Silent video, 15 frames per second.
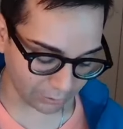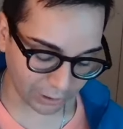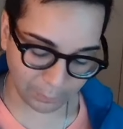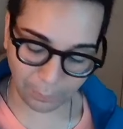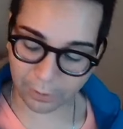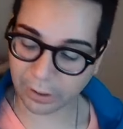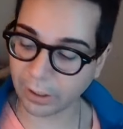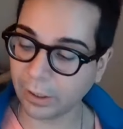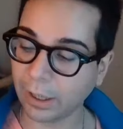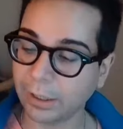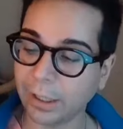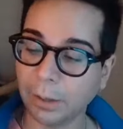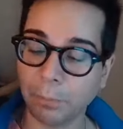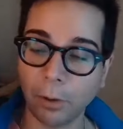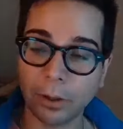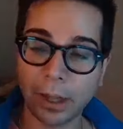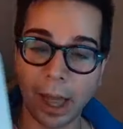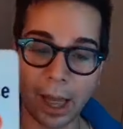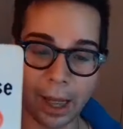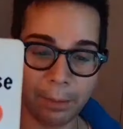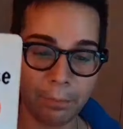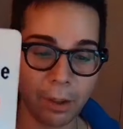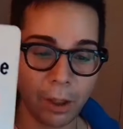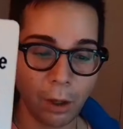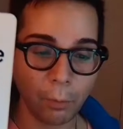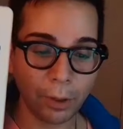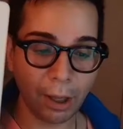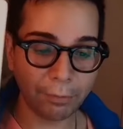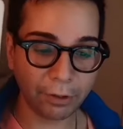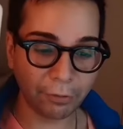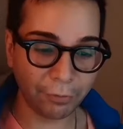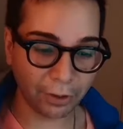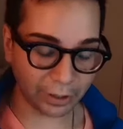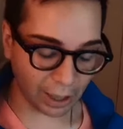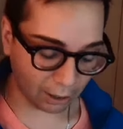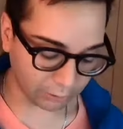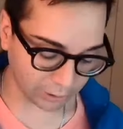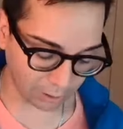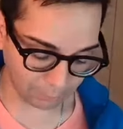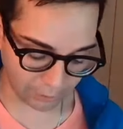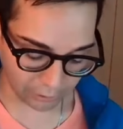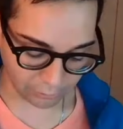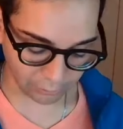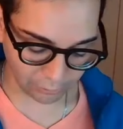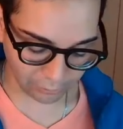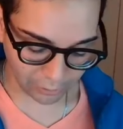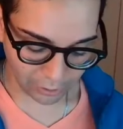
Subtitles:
This person does need more time. We have the fifth house coming through.